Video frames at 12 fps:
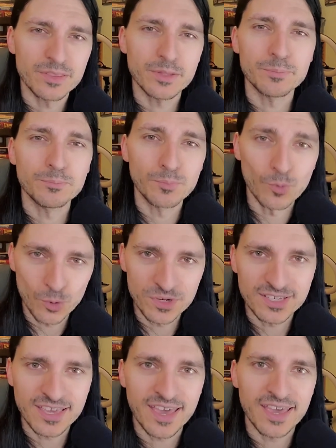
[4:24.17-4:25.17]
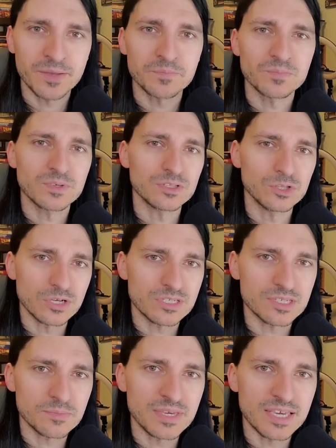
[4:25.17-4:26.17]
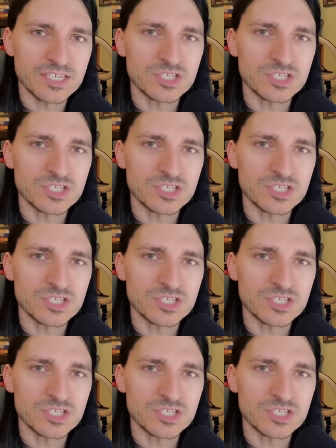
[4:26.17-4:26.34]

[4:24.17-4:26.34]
the board game looks to be